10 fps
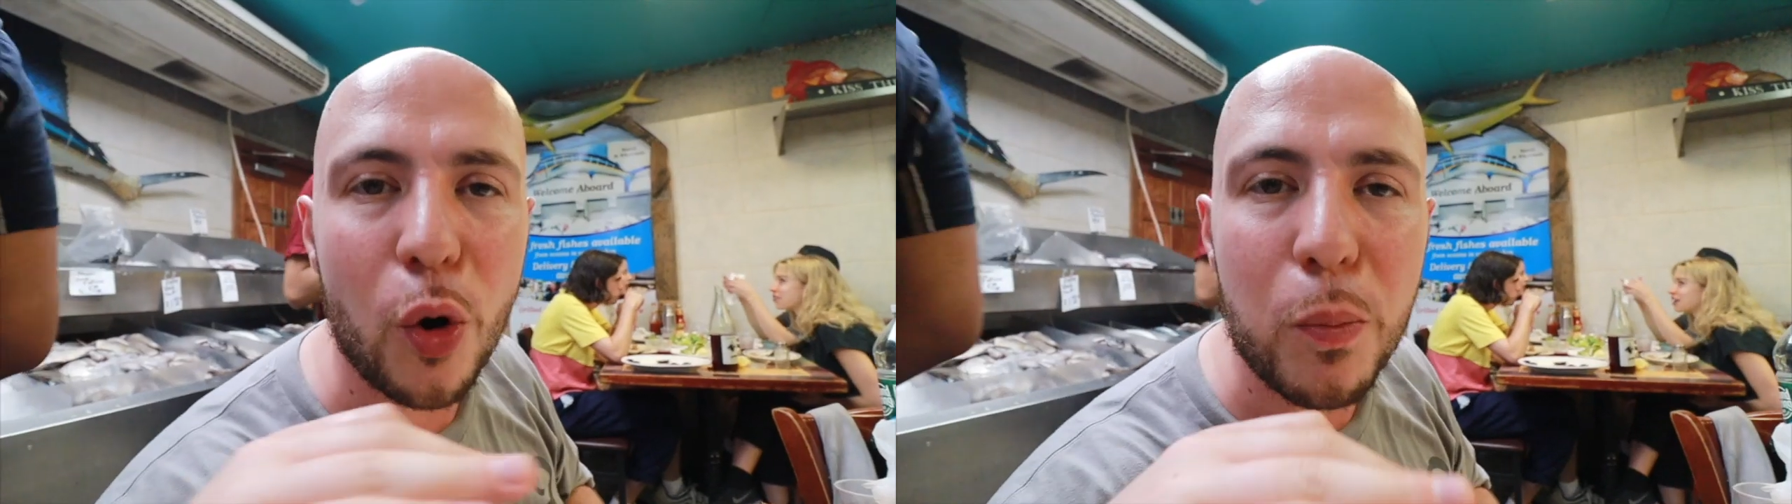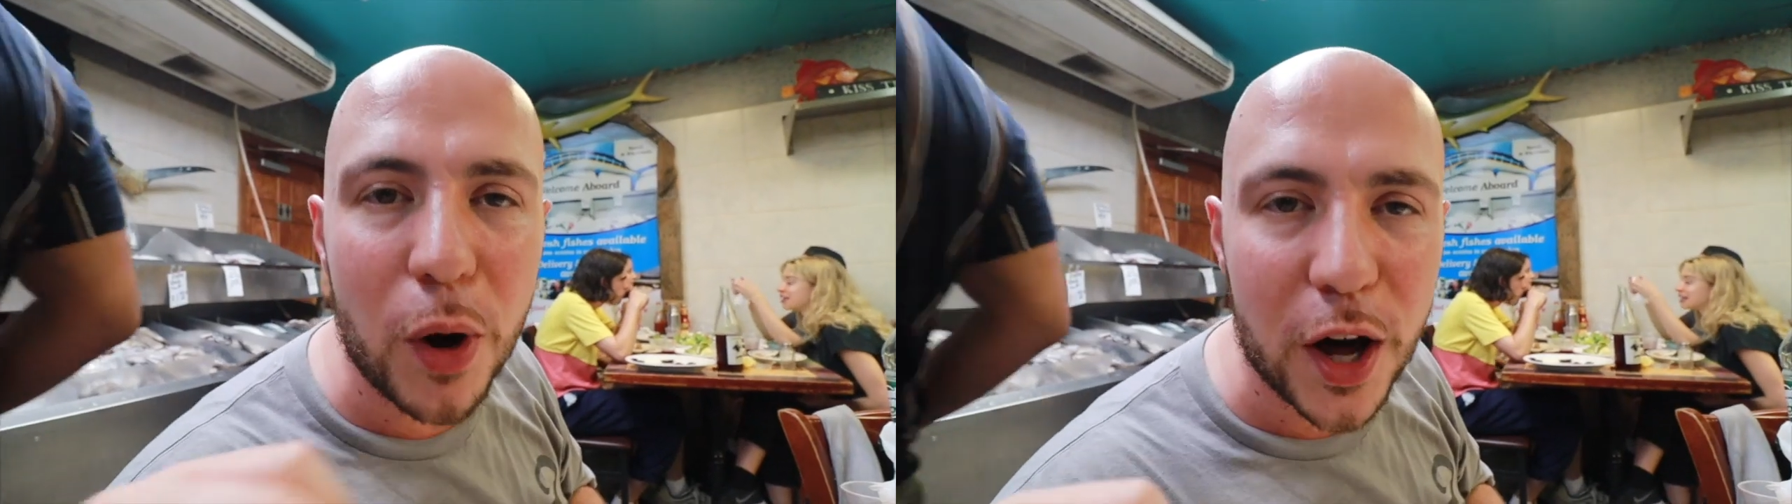no
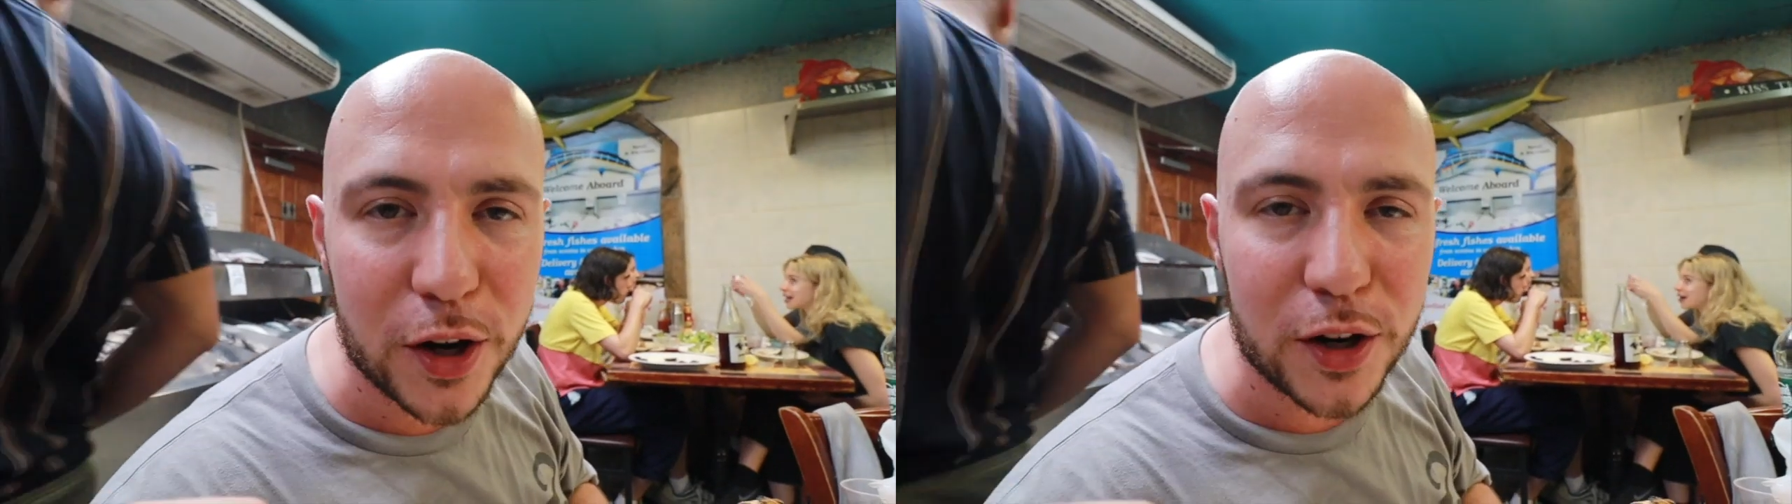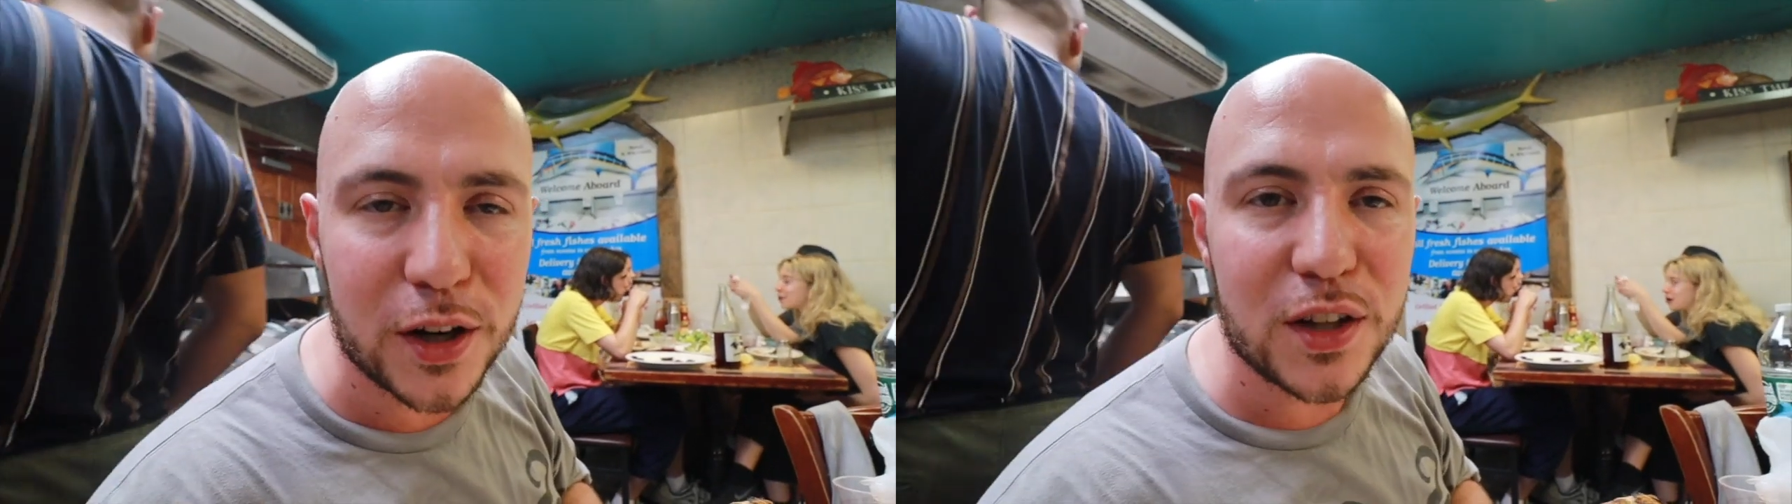
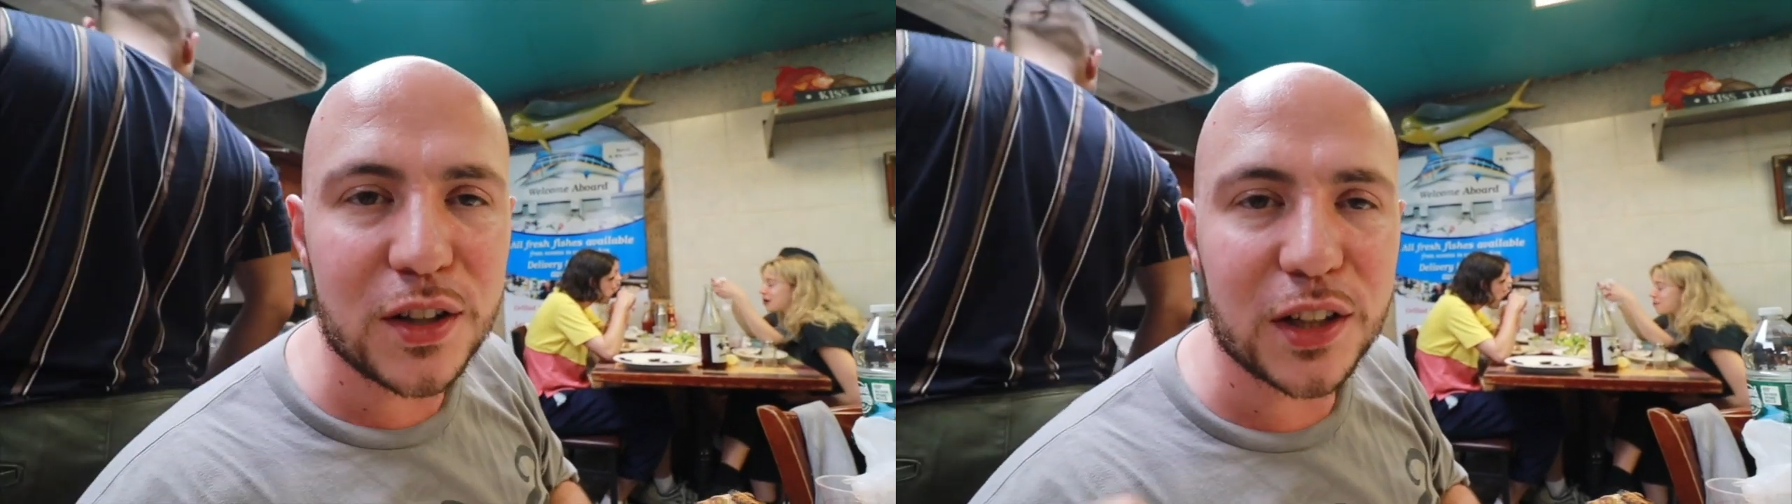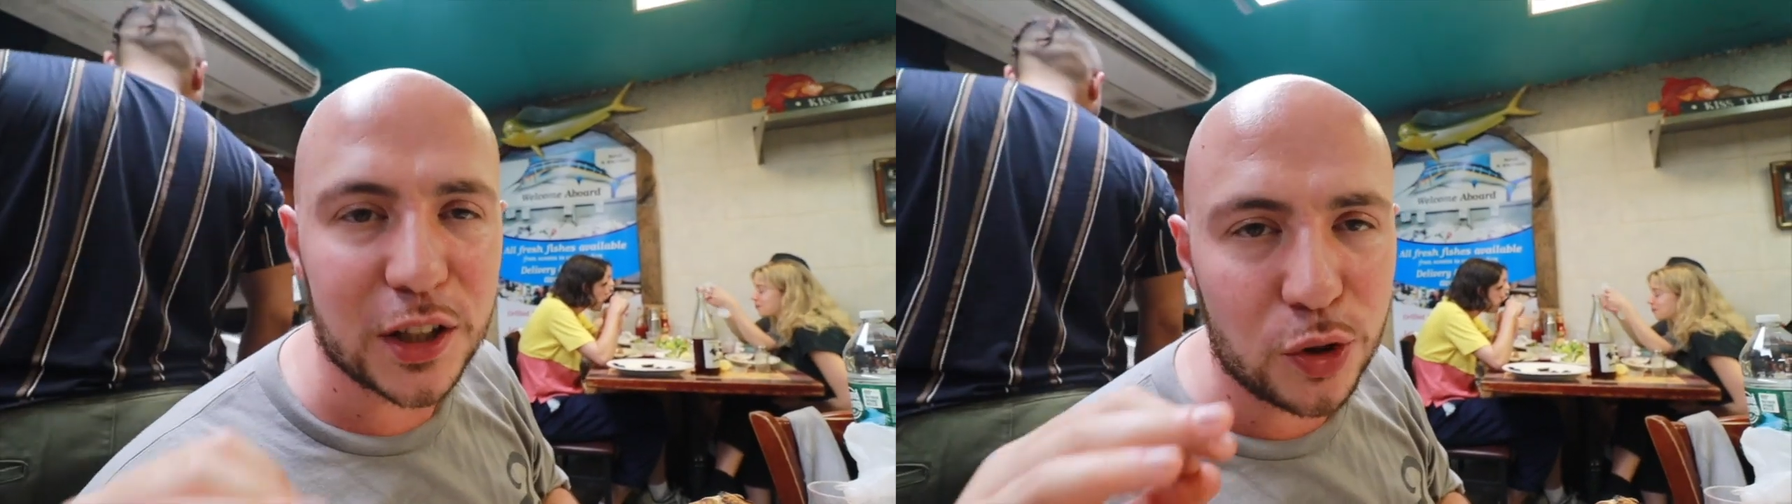butter.
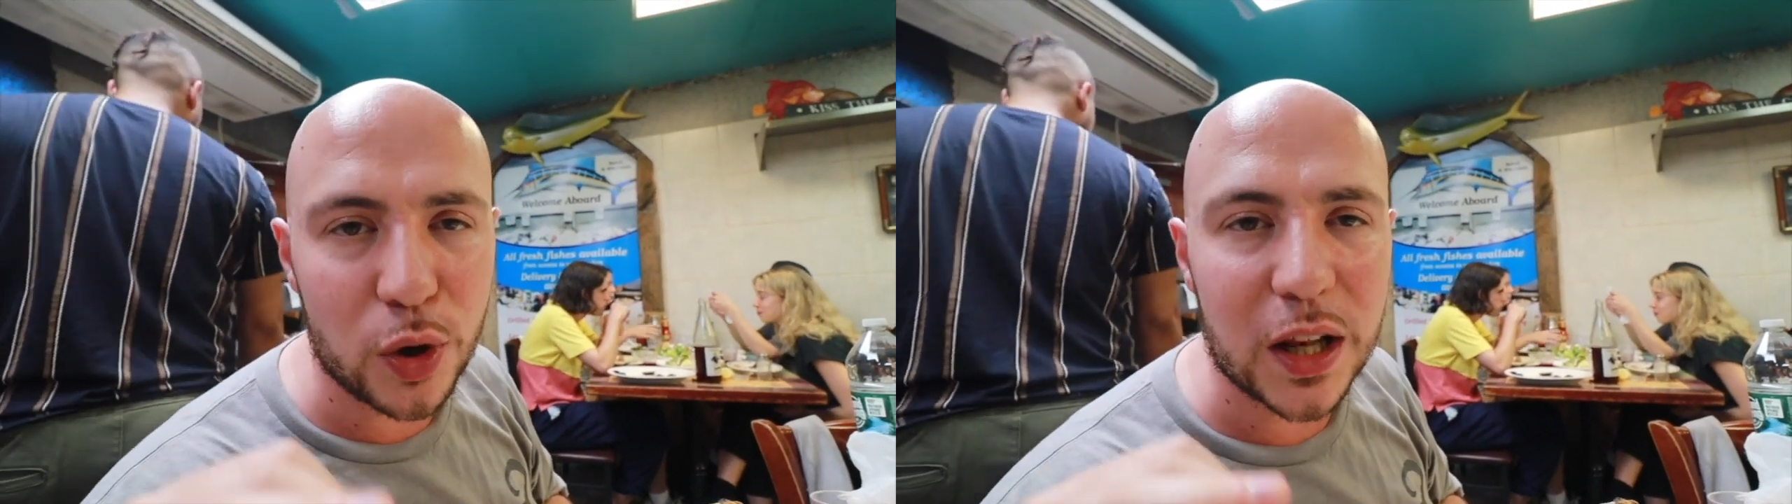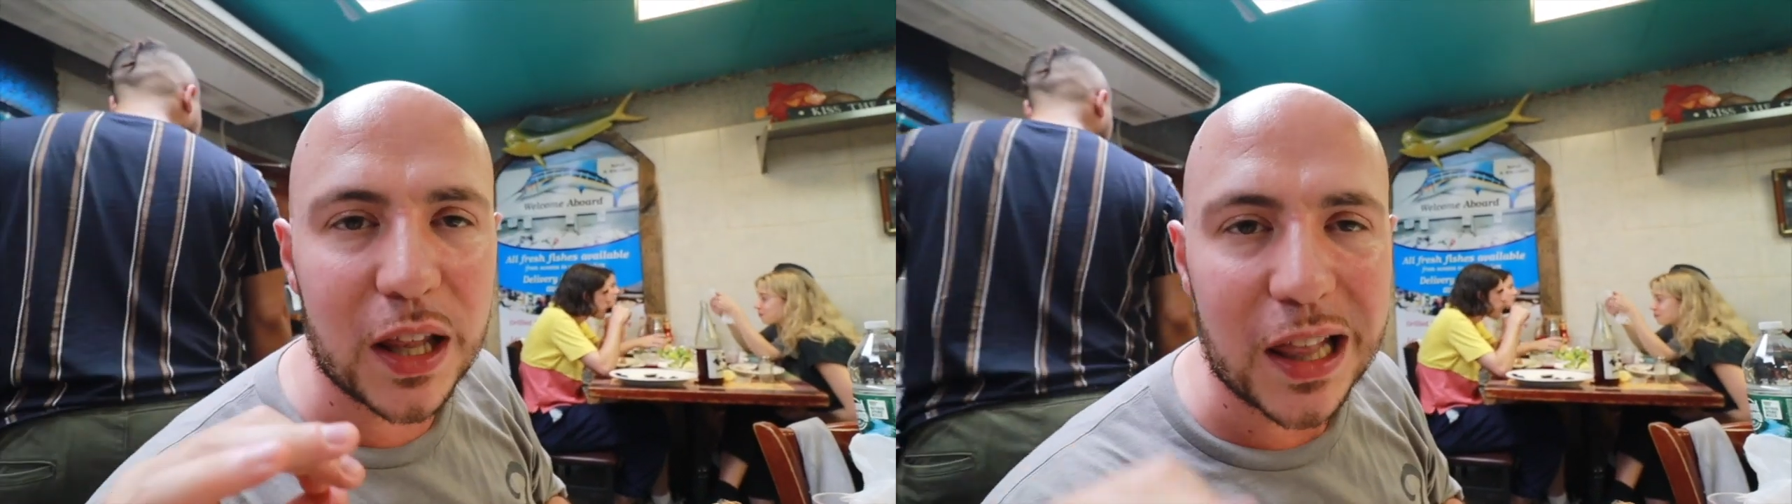They do
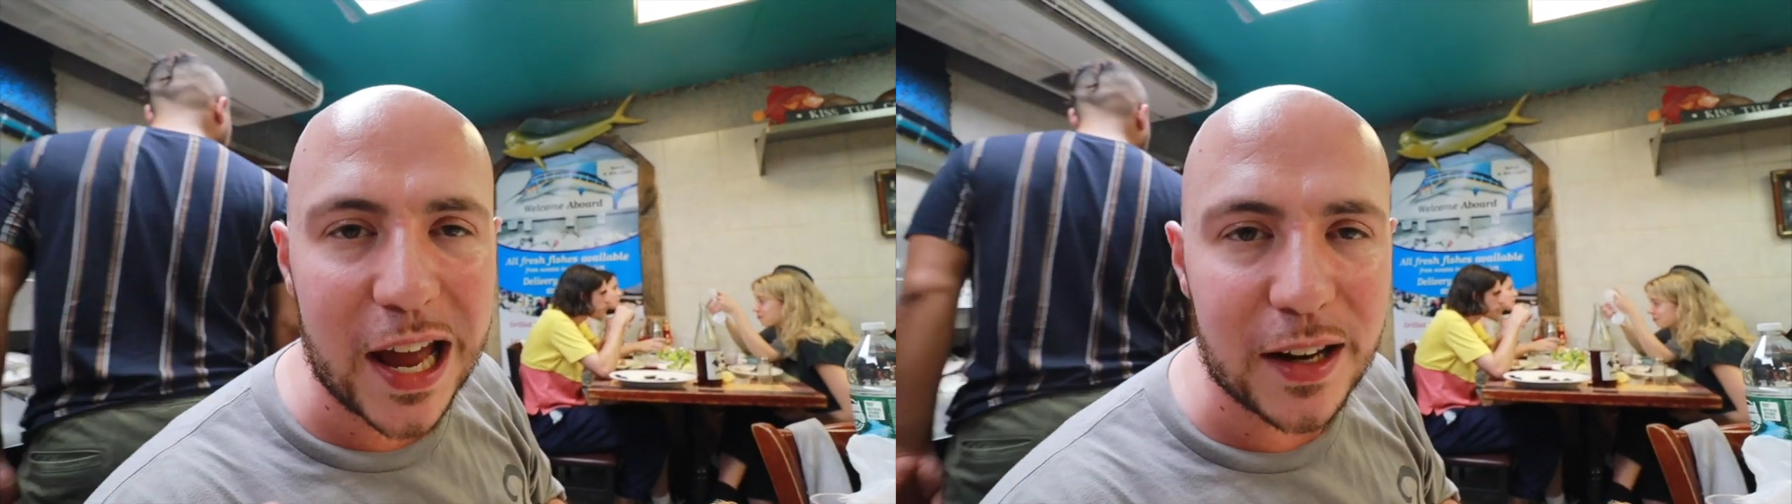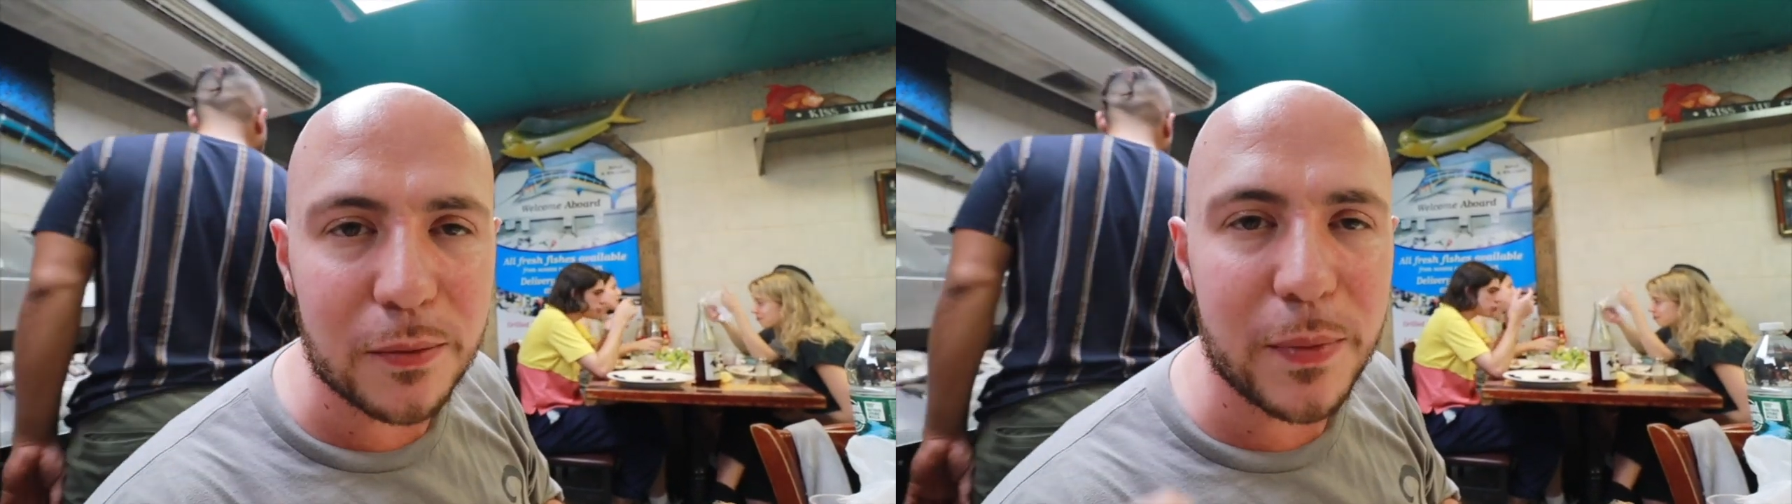it light,